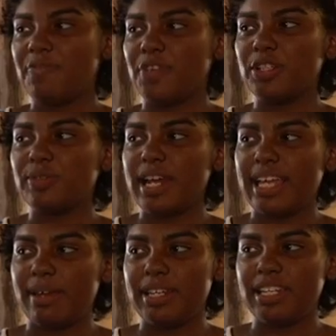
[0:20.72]
At first, when I
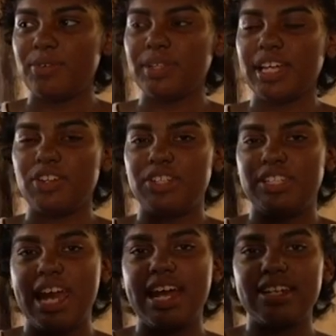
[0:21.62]
came, I didn't really
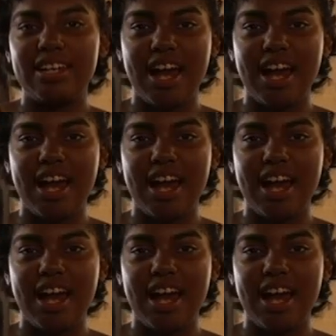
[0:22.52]
understand